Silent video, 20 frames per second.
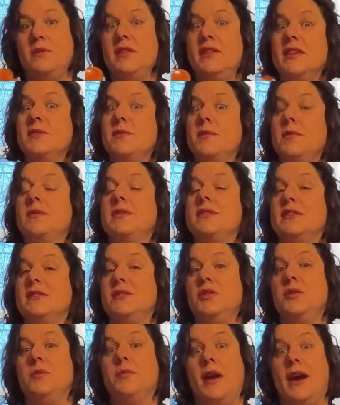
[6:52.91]
This one was a
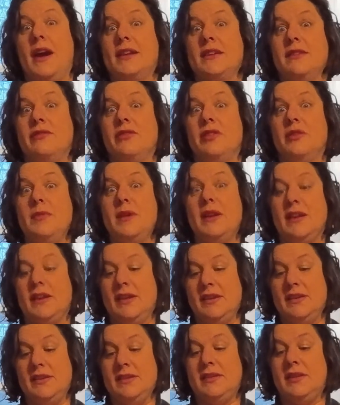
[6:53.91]
super active ferment
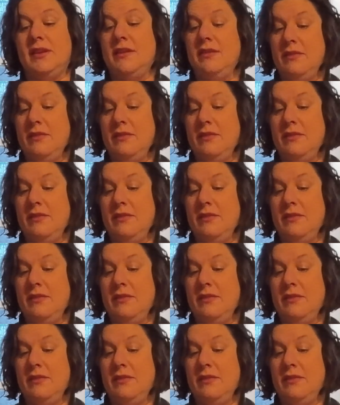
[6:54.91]
because